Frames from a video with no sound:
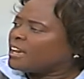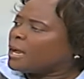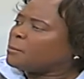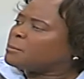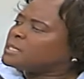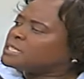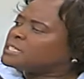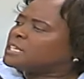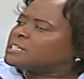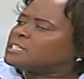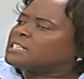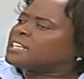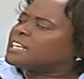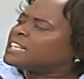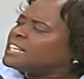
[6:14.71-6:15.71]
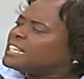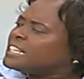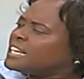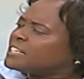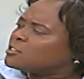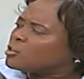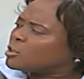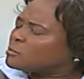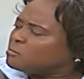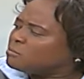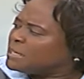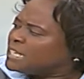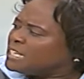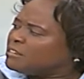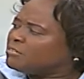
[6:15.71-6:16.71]
I mean, stating that he does not
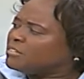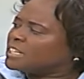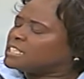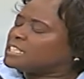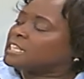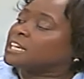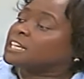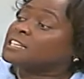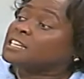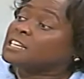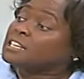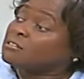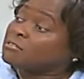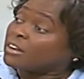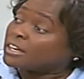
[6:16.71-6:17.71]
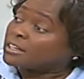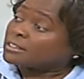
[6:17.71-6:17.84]
believe that he can deliver